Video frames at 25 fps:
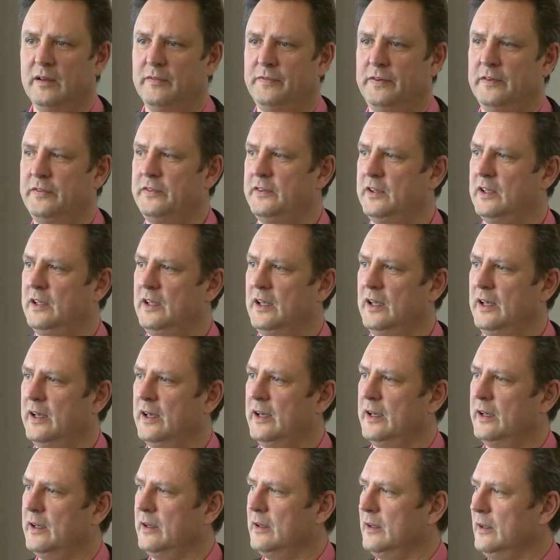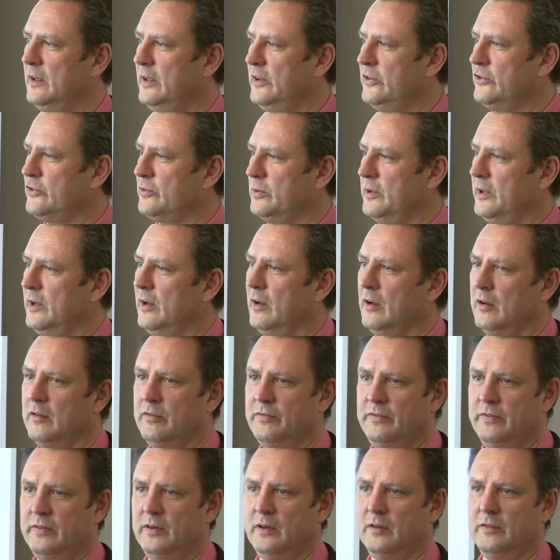50-year history
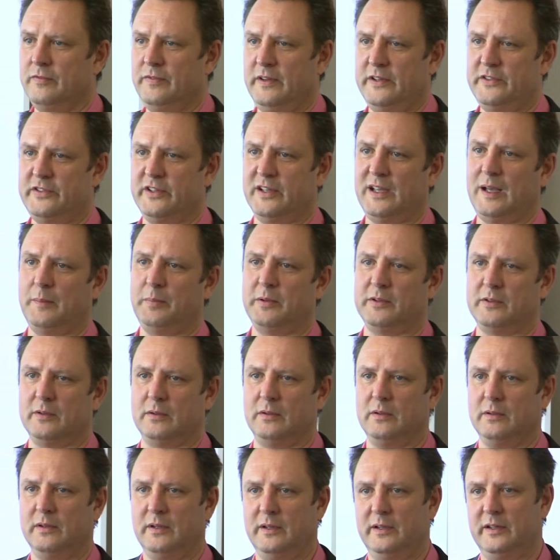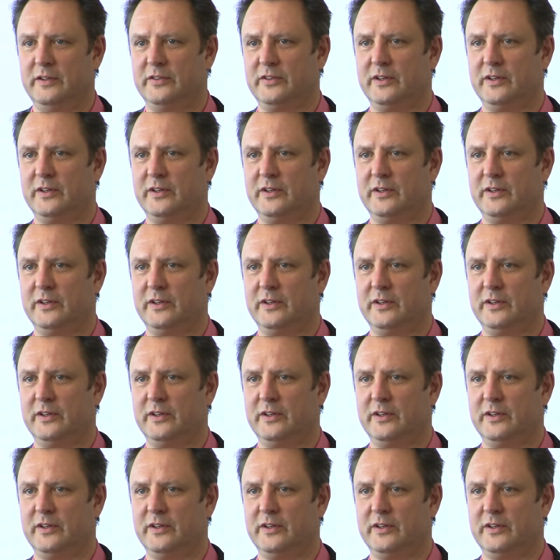of venture capital in this